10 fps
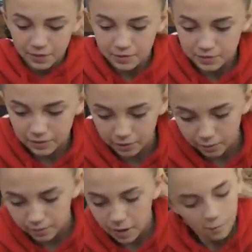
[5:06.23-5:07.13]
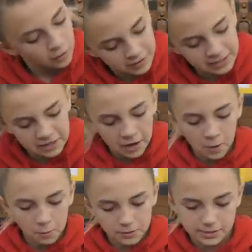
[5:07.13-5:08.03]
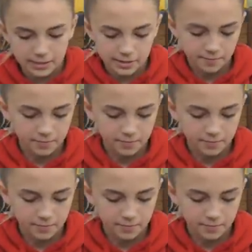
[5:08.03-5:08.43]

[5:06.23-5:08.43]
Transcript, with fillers: So, we'll see though, we'll see.